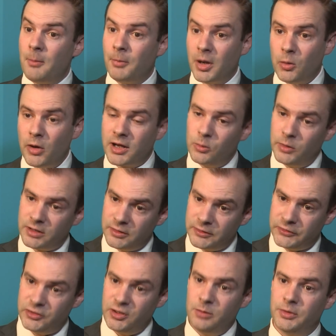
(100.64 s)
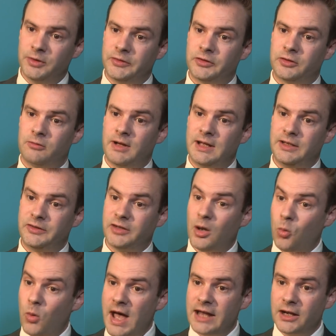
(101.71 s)
By working with consumers to raise
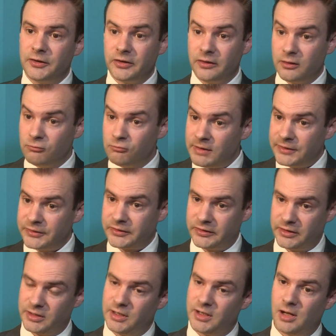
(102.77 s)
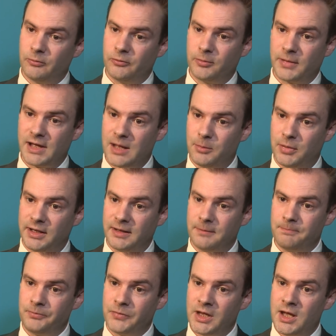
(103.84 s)
awareness of the risks that can come from
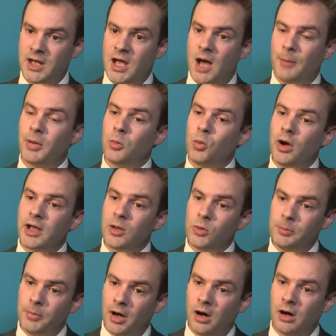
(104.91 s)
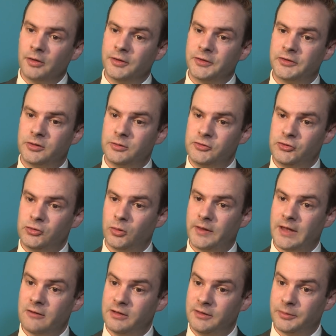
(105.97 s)
gambling. And by working with partners to ensure
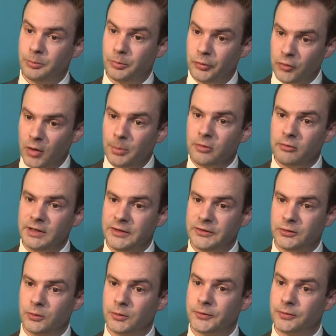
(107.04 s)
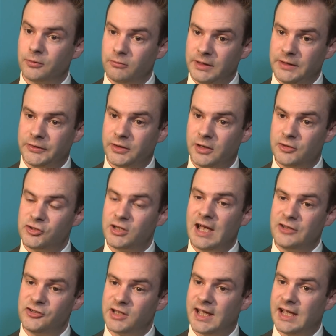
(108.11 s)
there is proper resource for research,
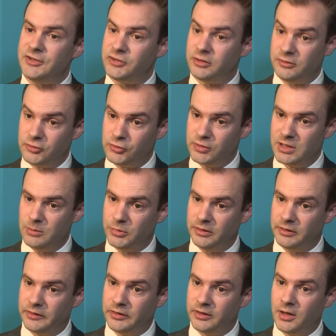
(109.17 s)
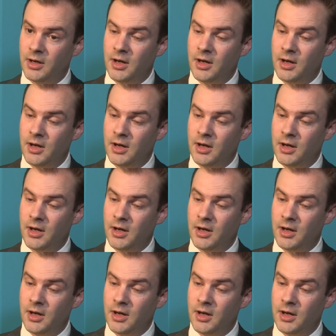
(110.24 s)
education and treatment.